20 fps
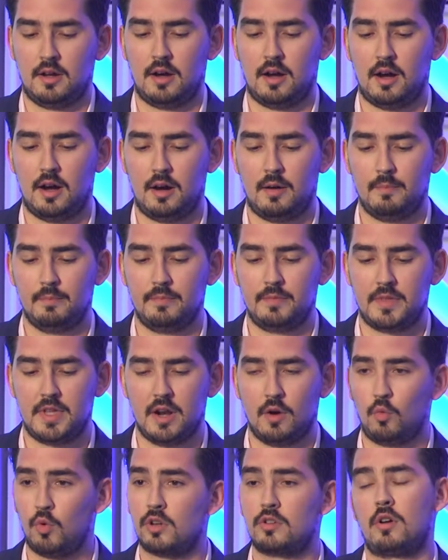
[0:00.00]

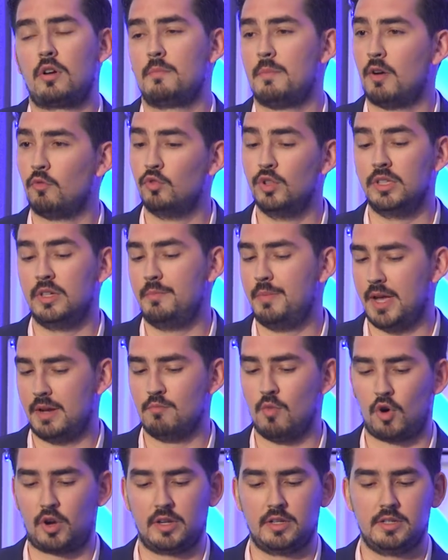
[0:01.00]
We're talking about really
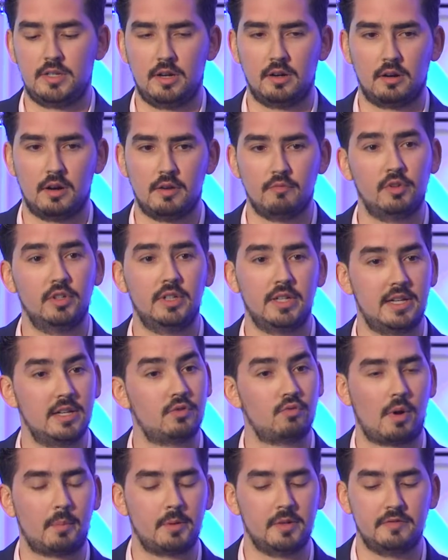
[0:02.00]
big markets here and really
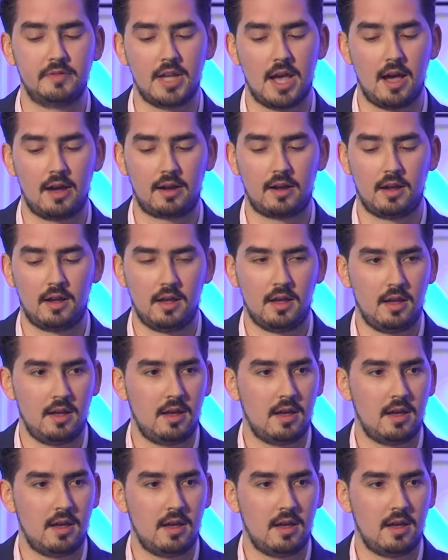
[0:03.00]
disruptive tech.